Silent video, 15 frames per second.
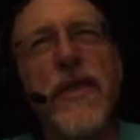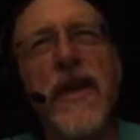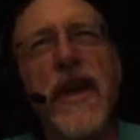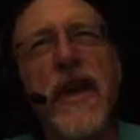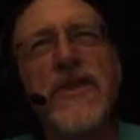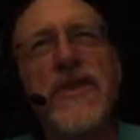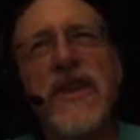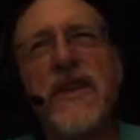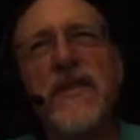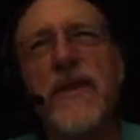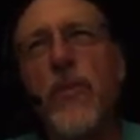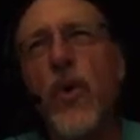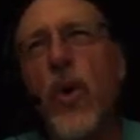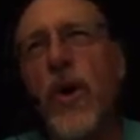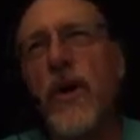think it's
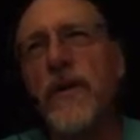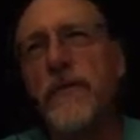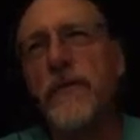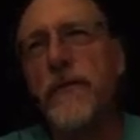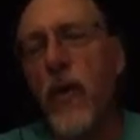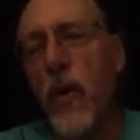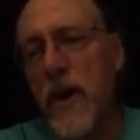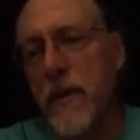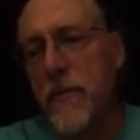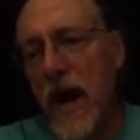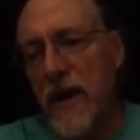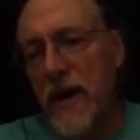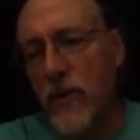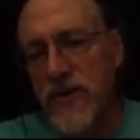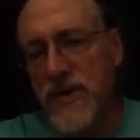even more than 40
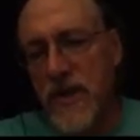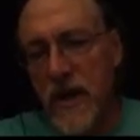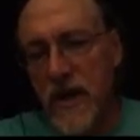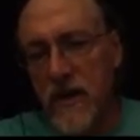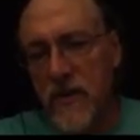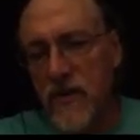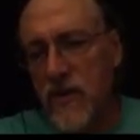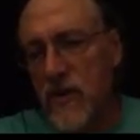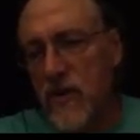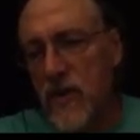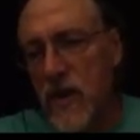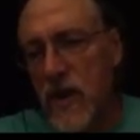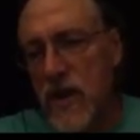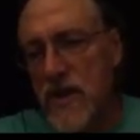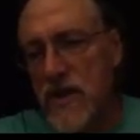microseconds.
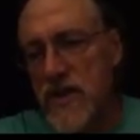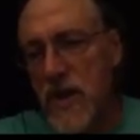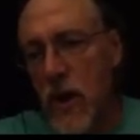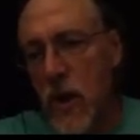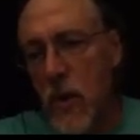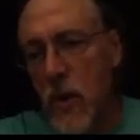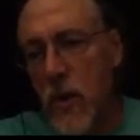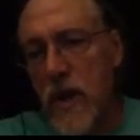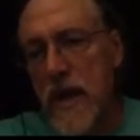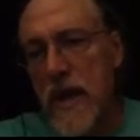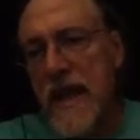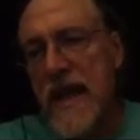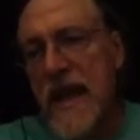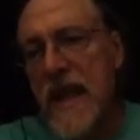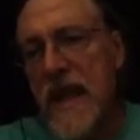So
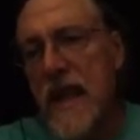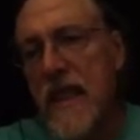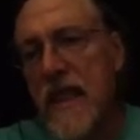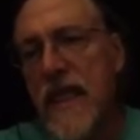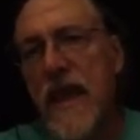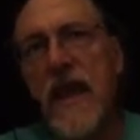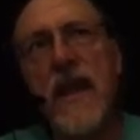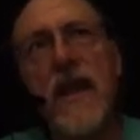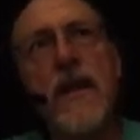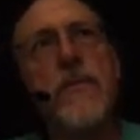the